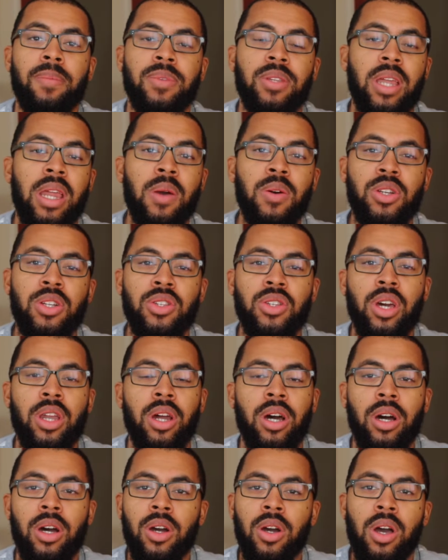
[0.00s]
today we're just
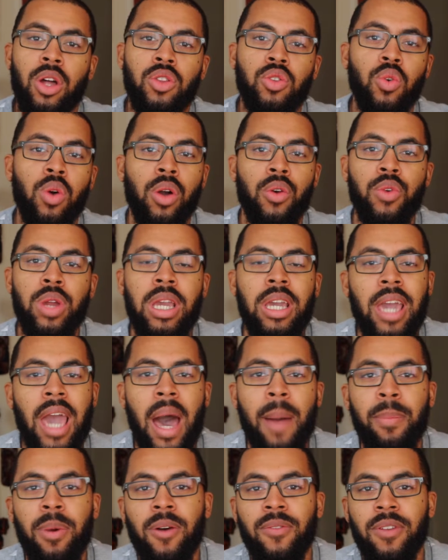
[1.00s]
gonna do a
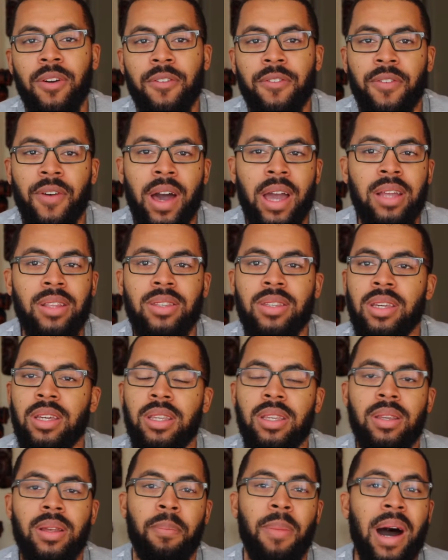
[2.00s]
recap of the fights
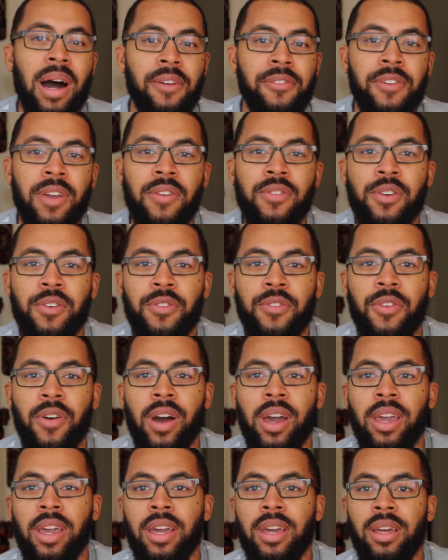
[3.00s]
and my favorite
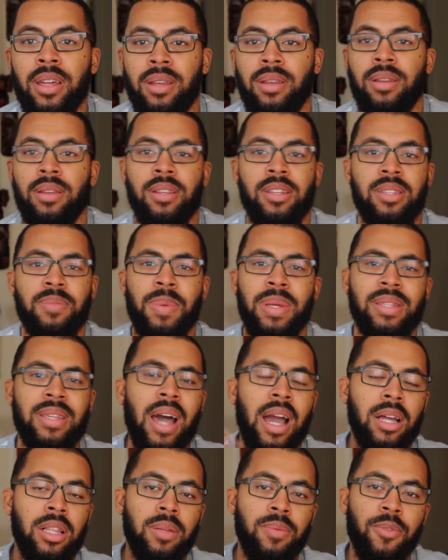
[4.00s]
fight and the
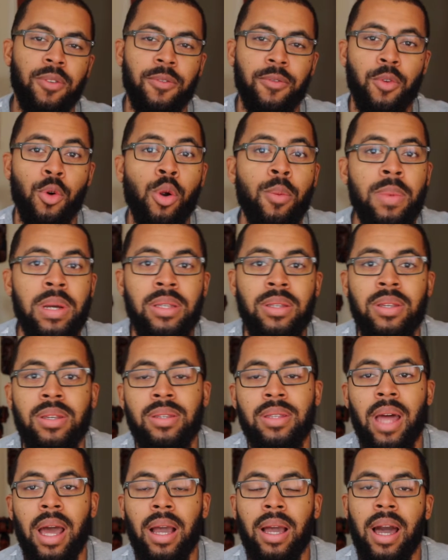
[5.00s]
spectacular performances
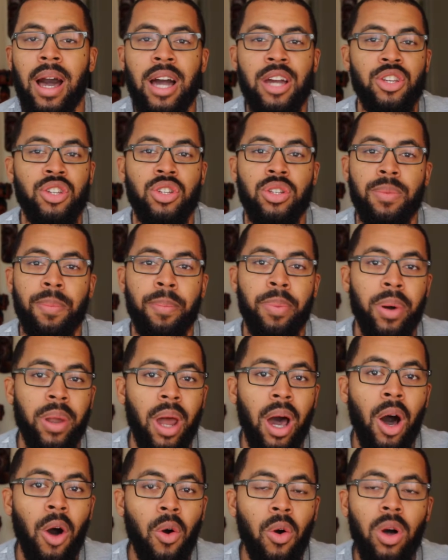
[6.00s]
that guys put
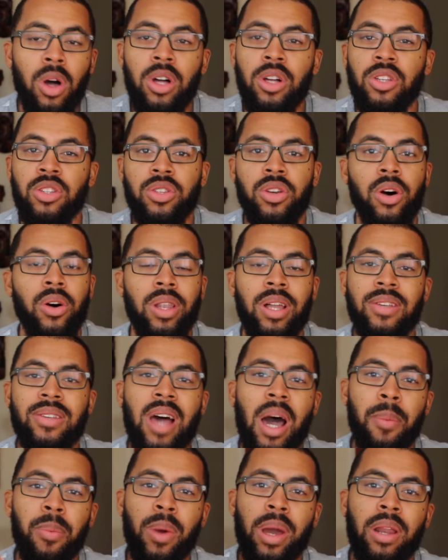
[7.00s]
out. So let's
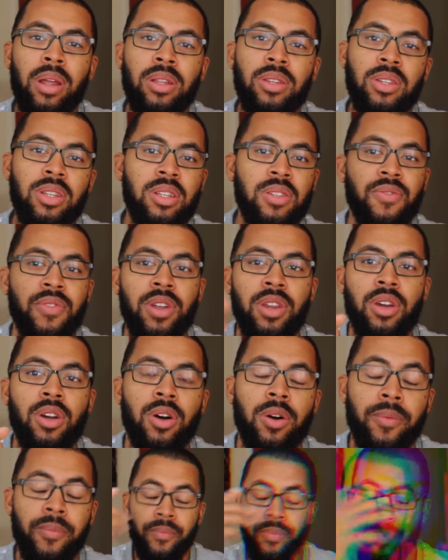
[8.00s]
hop right into this
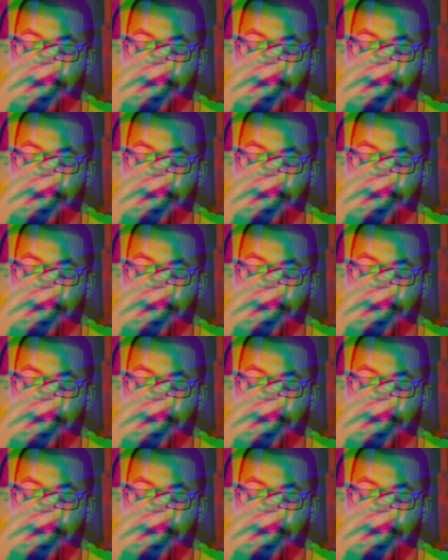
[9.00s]
video.